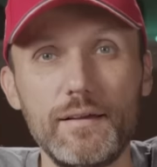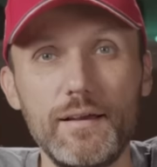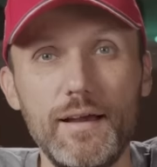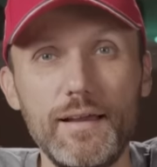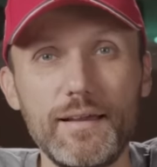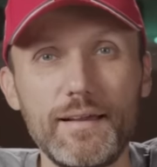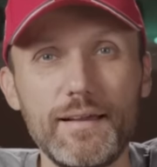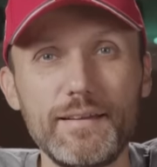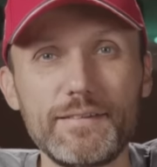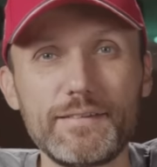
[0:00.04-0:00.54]

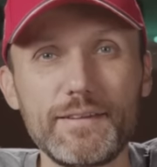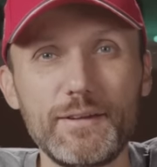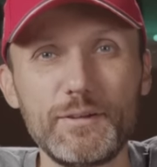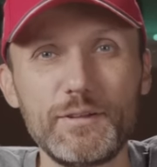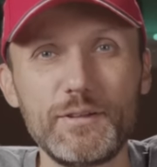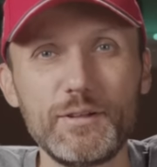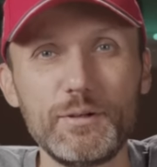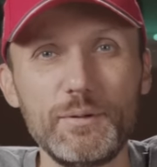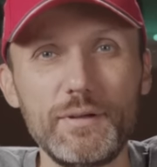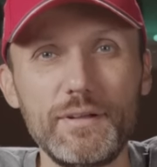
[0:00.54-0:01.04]
Hi guys, how you
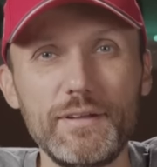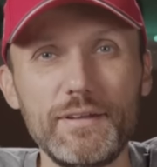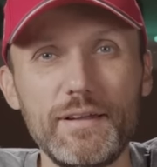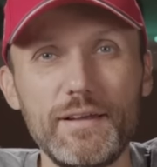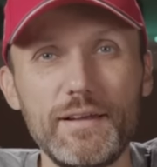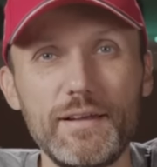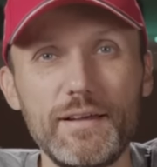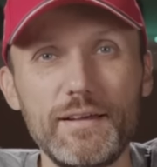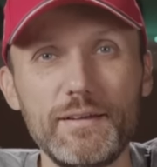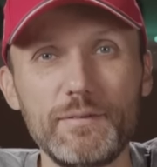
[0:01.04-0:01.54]
doing?
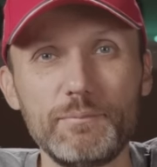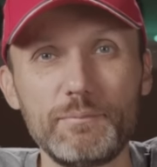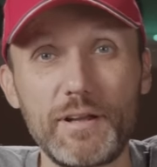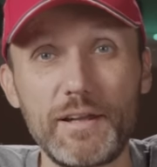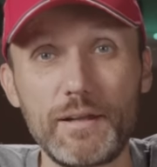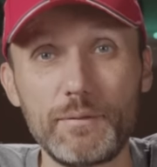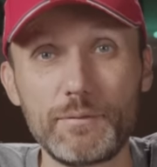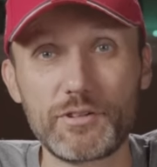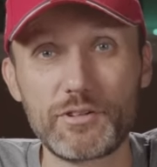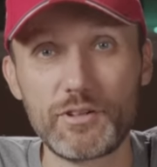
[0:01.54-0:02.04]
Uh, my
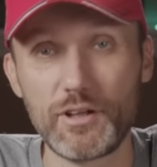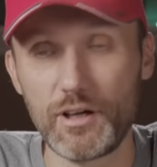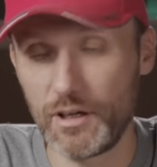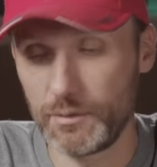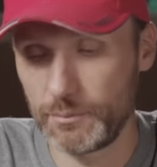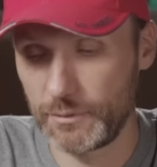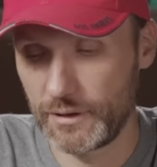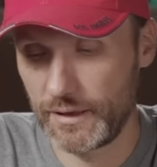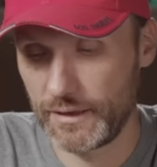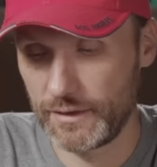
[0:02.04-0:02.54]
name is
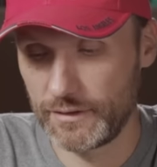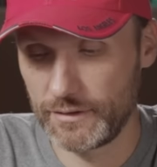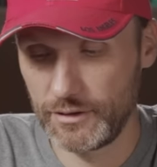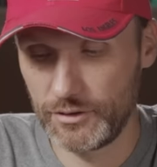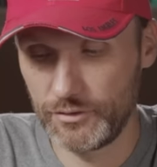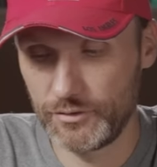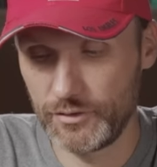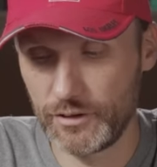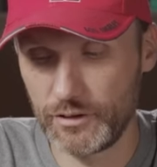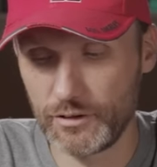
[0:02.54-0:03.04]
Tom and in
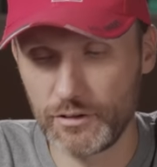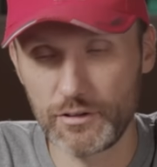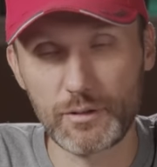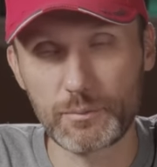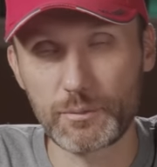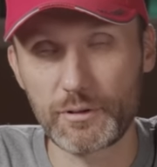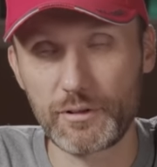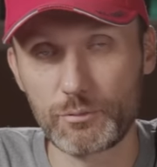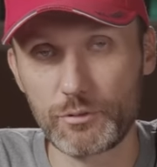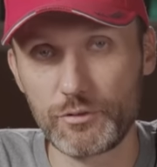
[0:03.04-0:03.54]
this video I'm
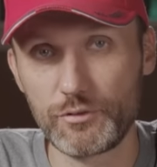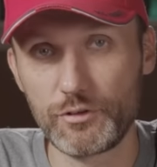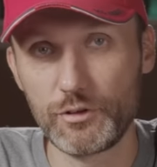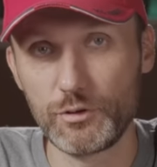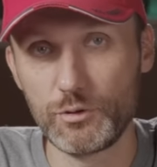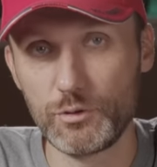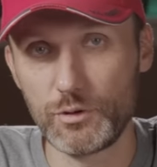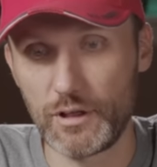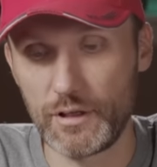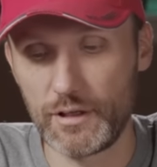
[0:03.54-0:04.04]
going to
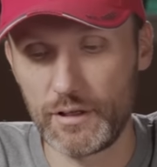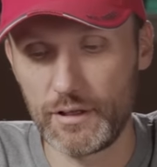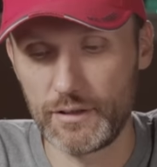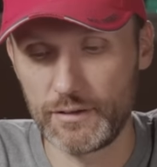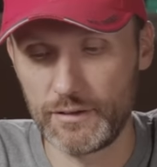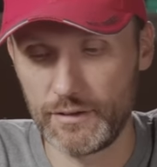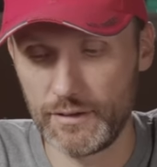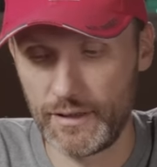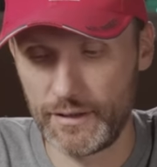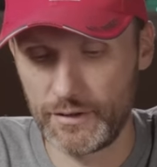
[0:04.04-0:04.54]
review uh,
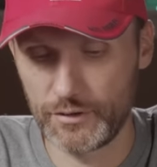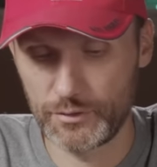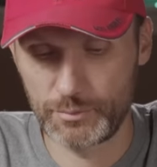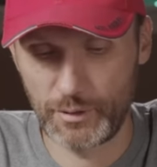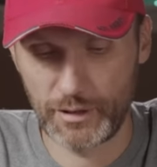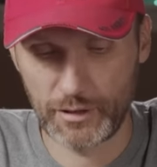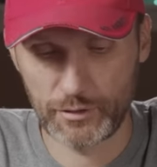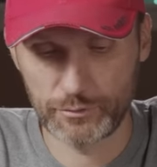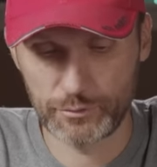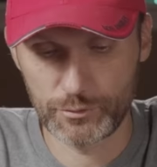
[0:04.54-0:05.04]
the latest
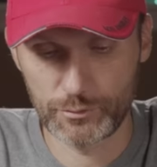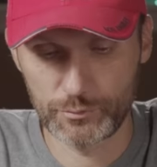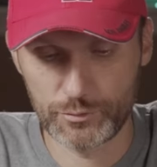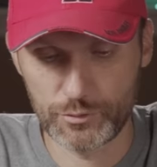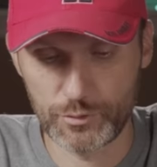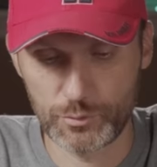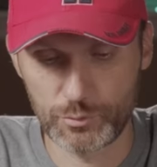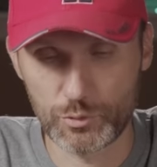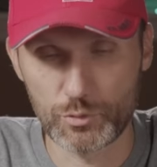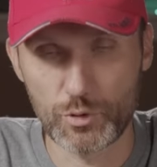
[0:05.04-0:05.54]
microphone from